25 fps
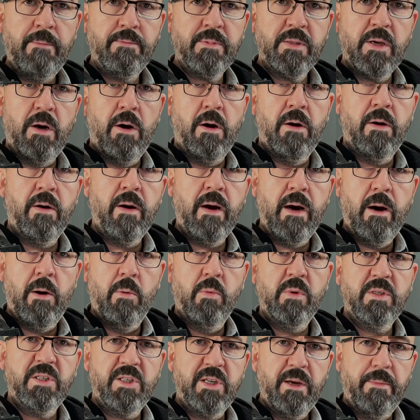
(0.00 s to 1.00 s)
are how
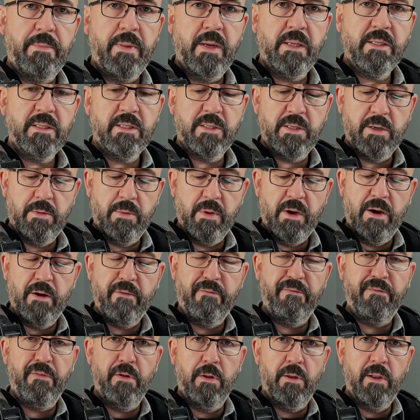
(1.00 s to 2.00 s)
we ship it, so they're
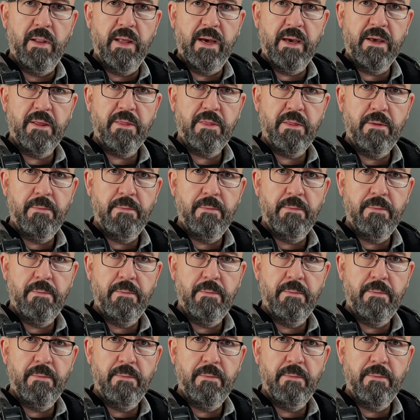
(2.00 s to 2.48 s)
full length.